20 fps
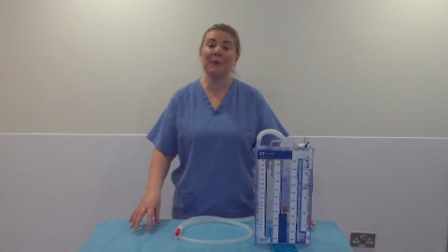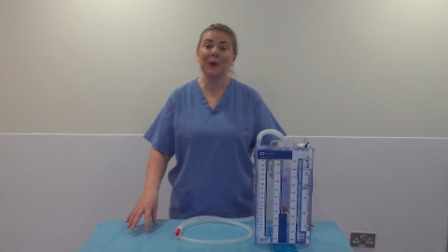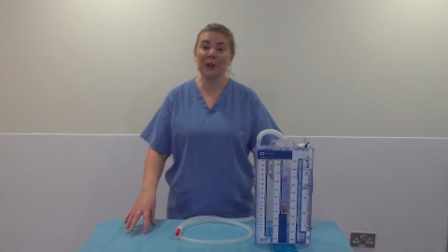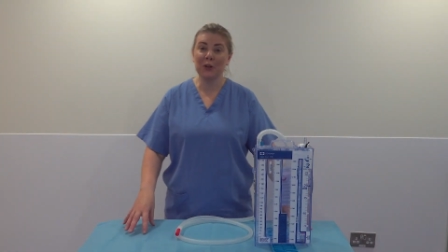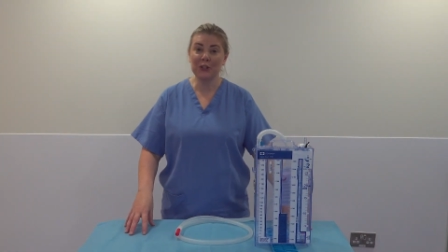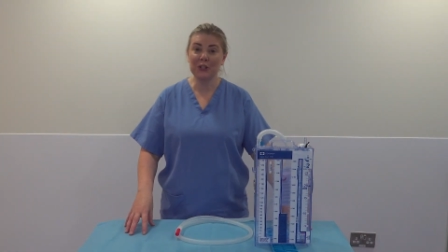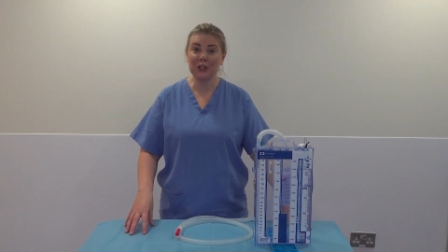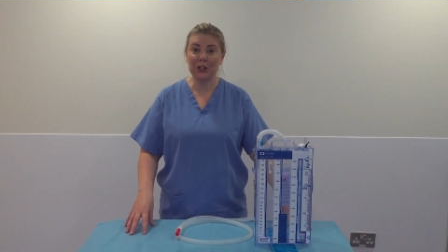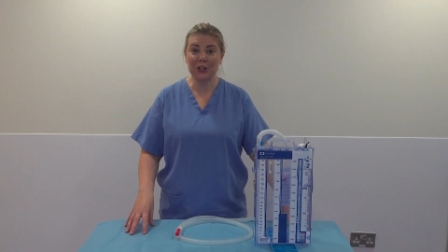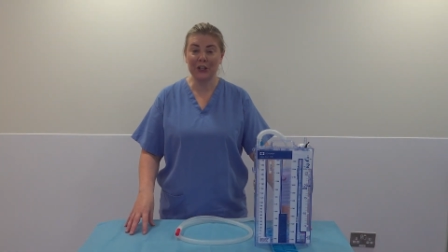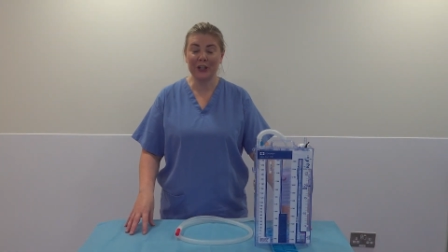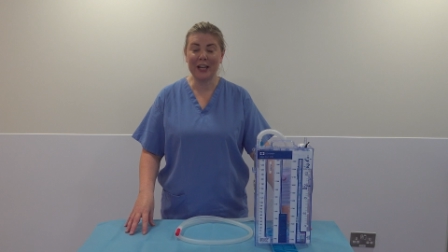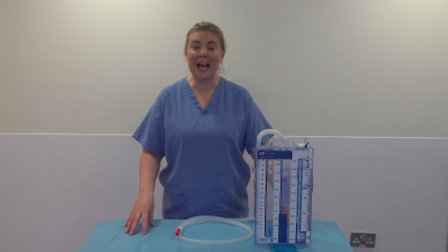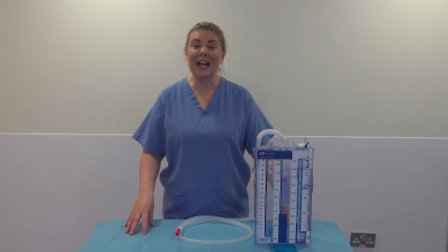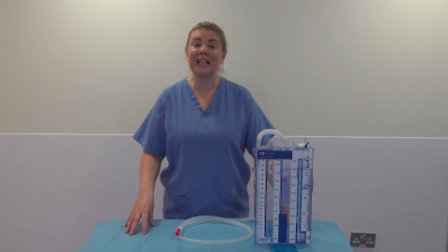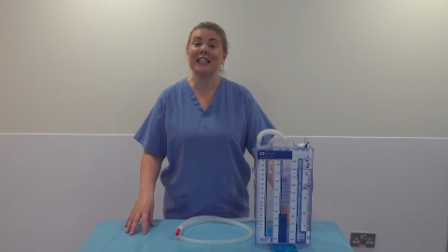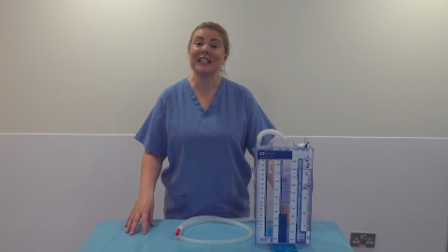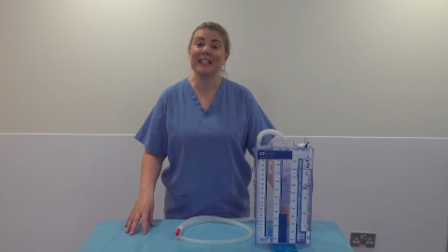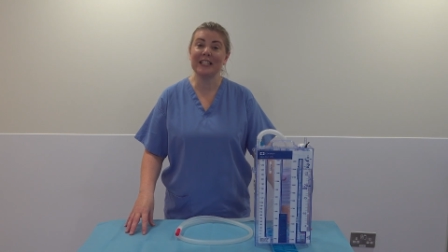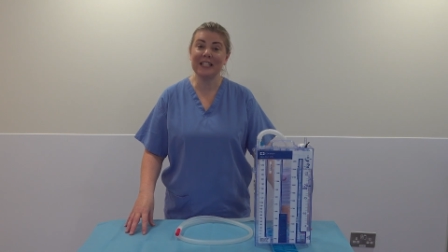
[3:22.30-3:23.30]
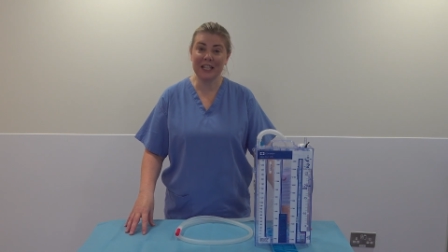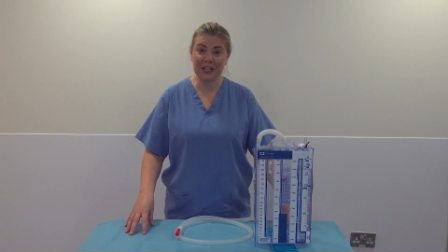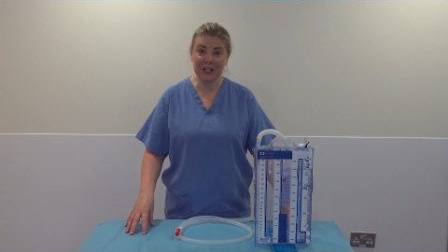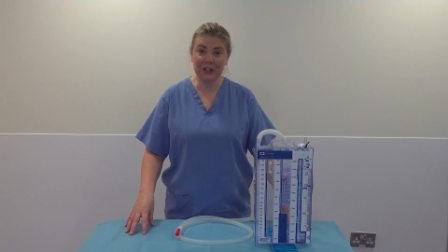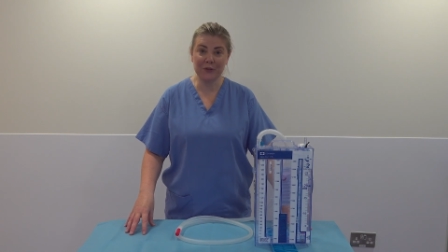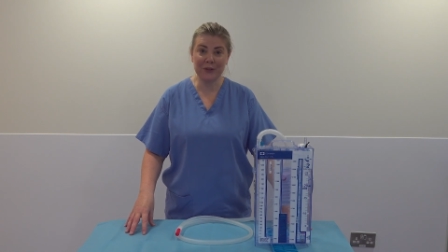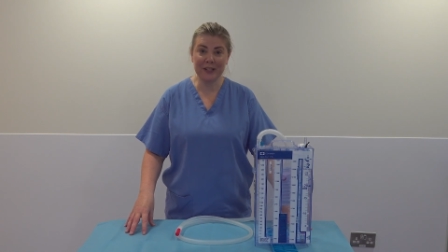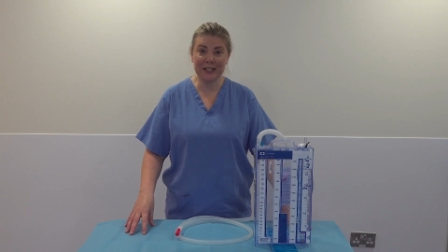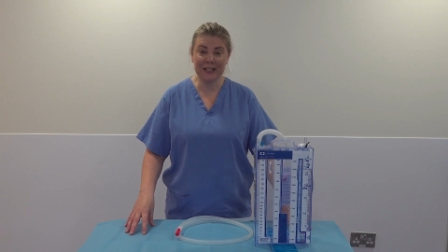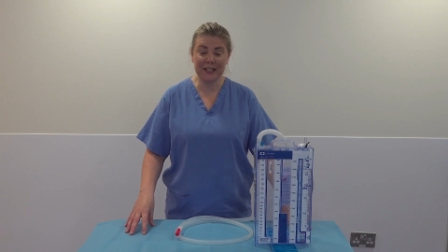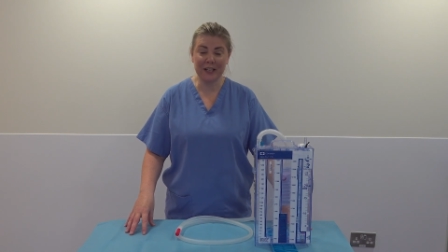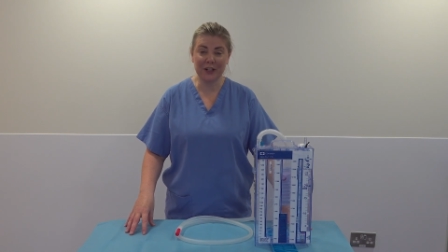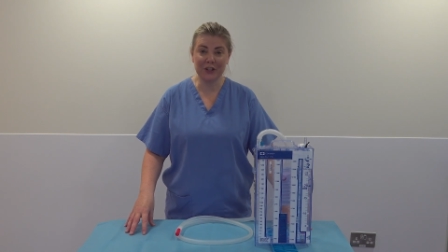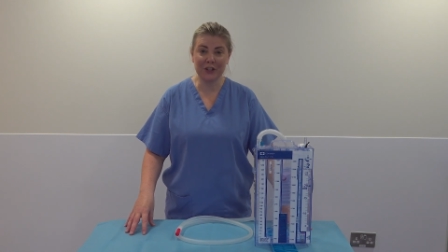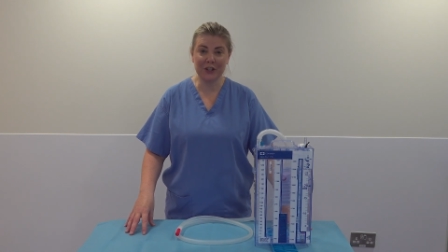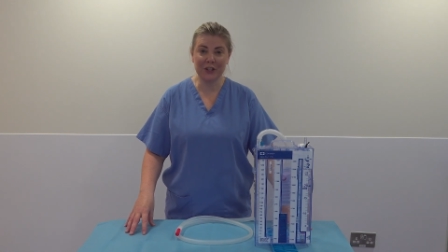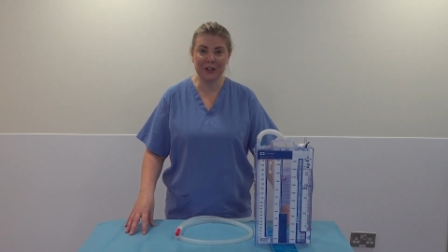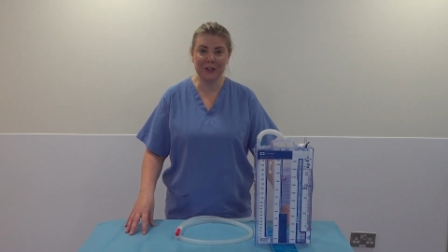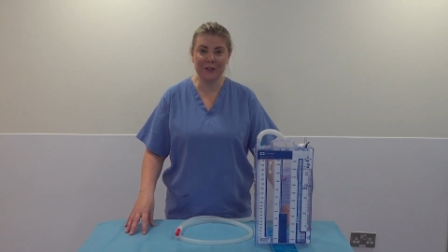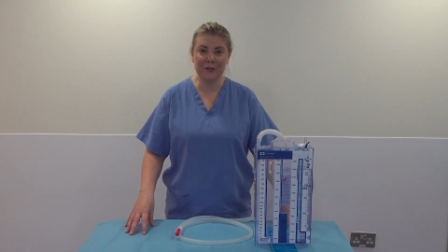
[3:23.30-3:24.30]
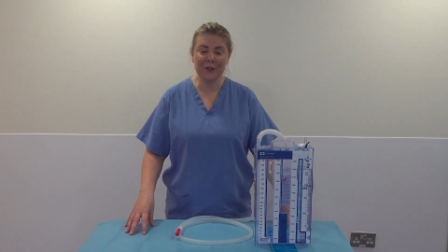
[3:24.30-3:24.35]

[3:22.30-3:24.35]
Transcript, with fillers: we're going to look at continuous suction.